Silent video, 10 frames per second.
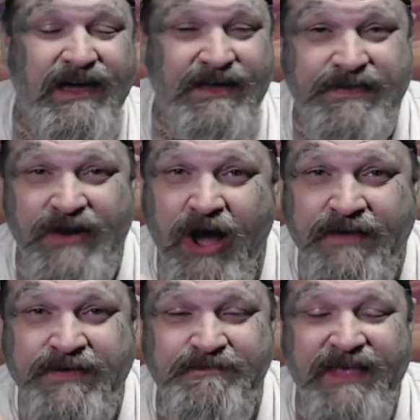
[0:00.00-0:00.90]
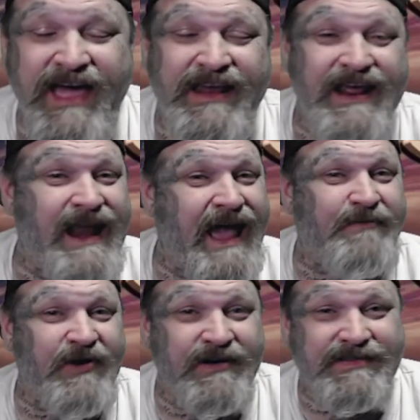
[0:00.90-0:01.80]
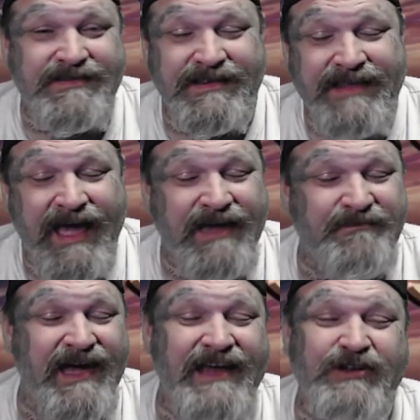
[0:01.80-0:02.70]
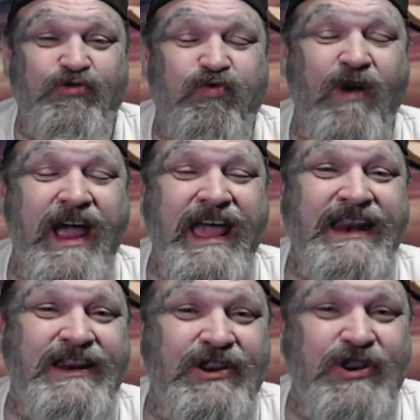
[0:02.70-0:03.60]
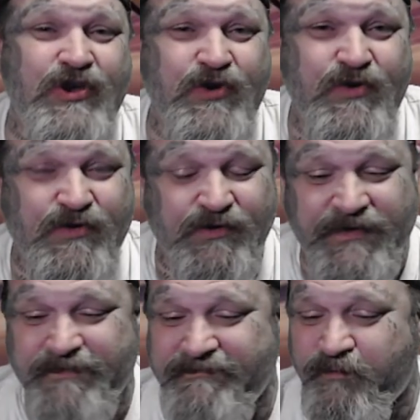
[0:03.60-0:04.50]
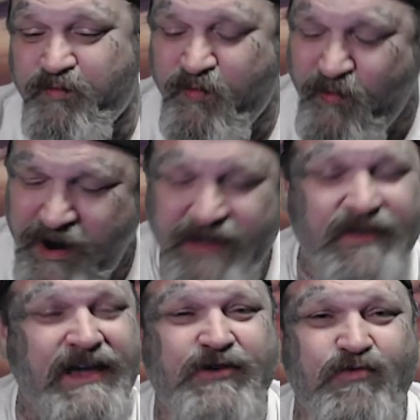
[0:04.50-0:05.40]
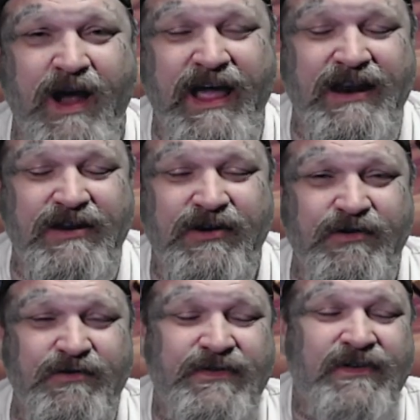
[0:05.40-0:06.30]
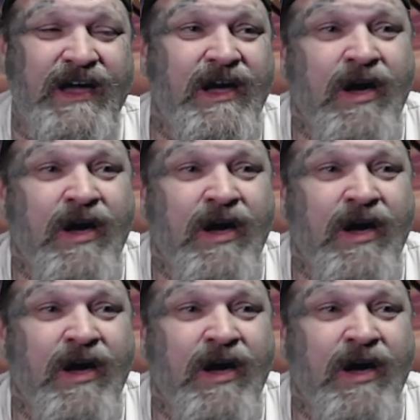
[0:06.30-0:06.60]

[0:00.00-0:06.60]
It's an awesome day in the neighborhood today, man. Great news. Really great news.